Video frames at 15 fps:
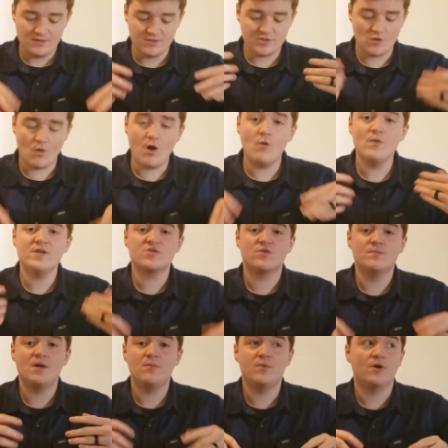So always
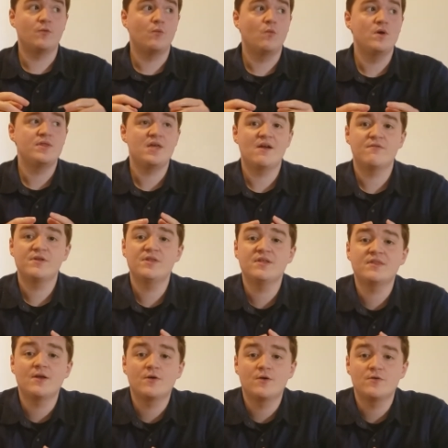remember, with
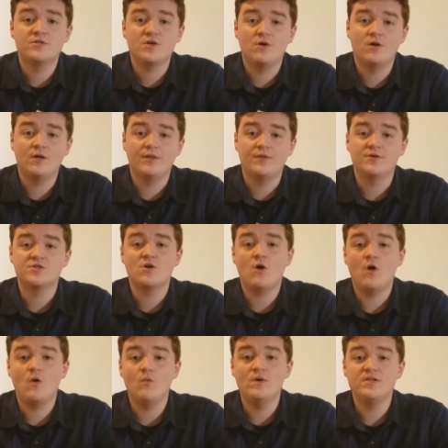everything that goes on, there's
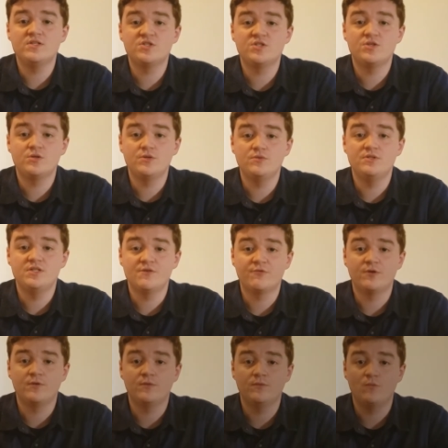always two
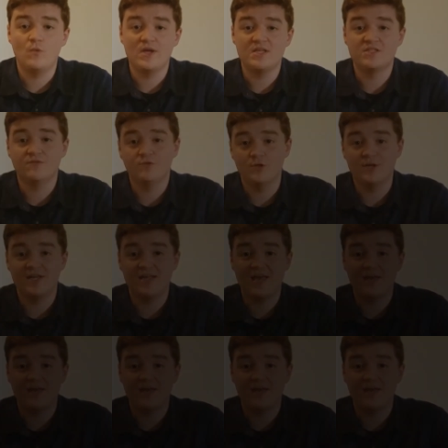different ways of looking